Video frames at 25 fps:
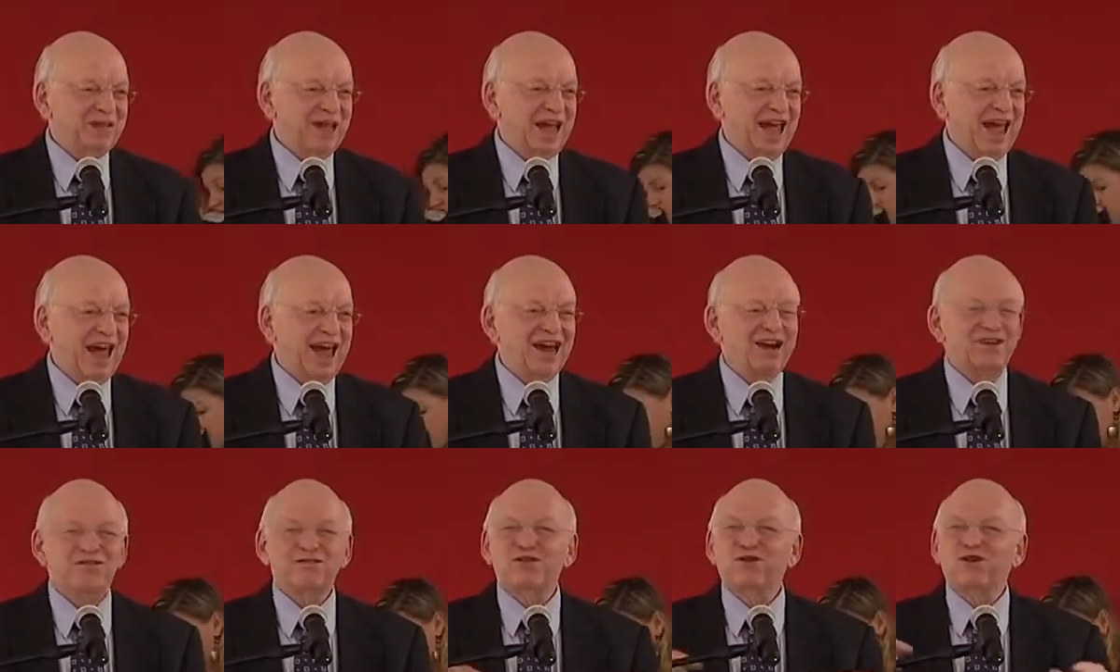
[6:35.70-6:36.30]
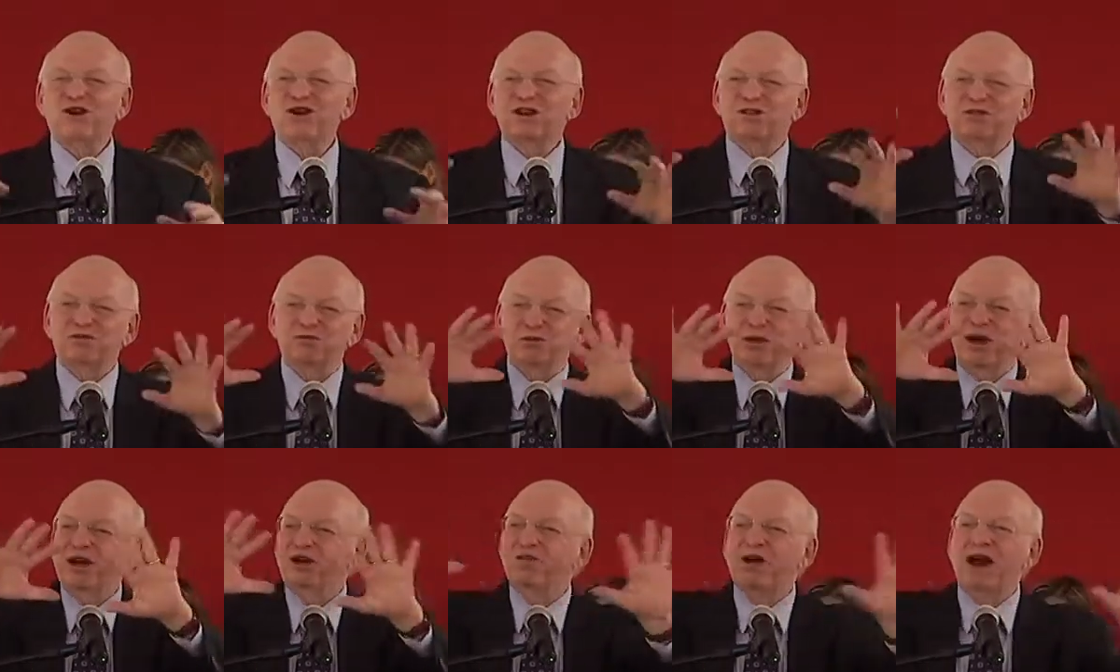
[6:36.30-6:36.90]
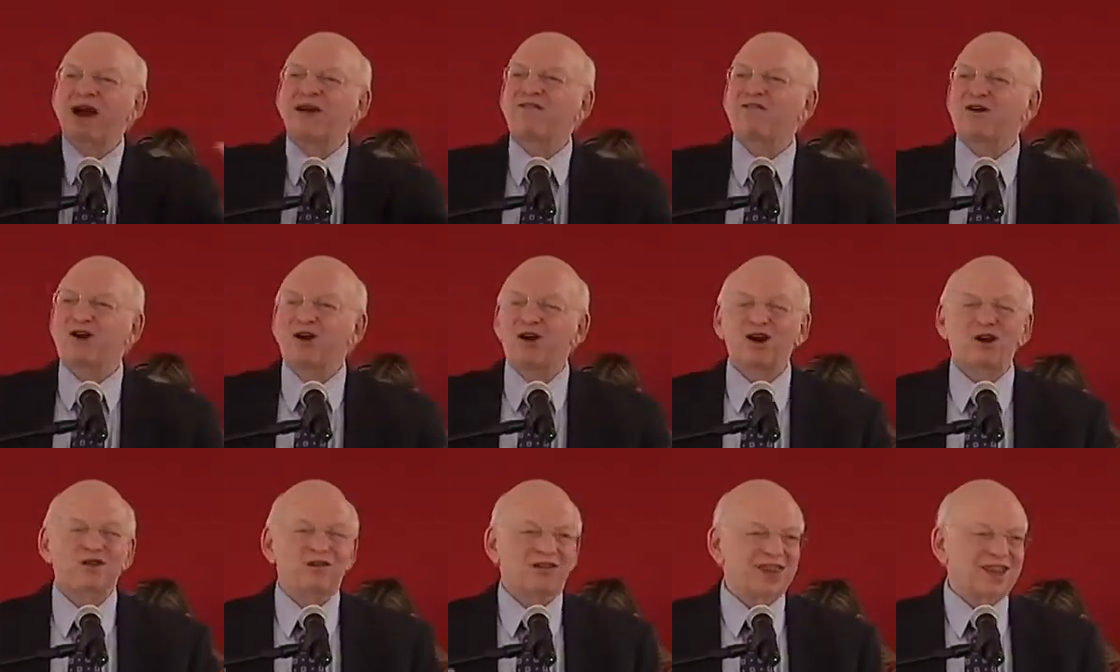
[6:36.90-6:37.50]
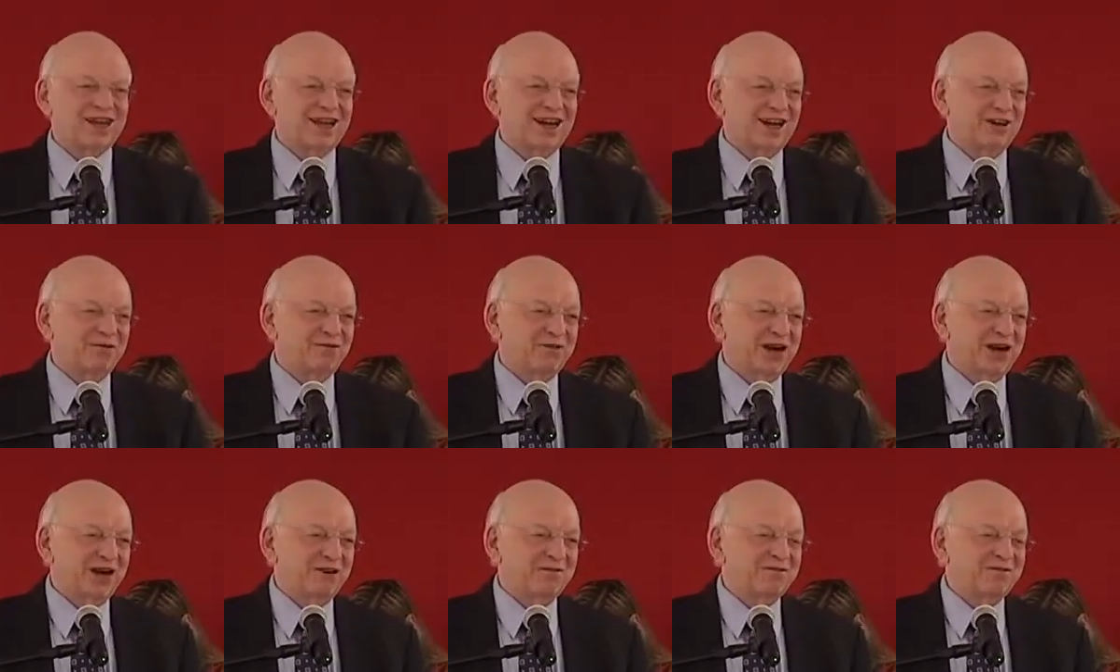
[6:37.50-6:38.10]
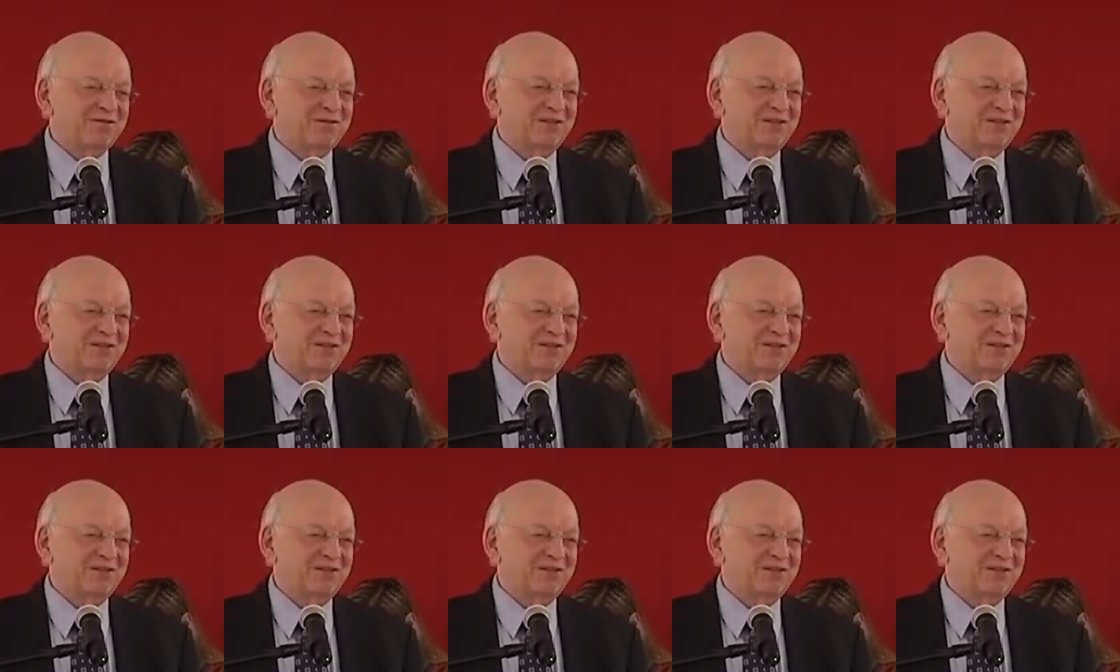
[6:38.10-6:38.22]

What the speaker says: And of course, we drive all over the country.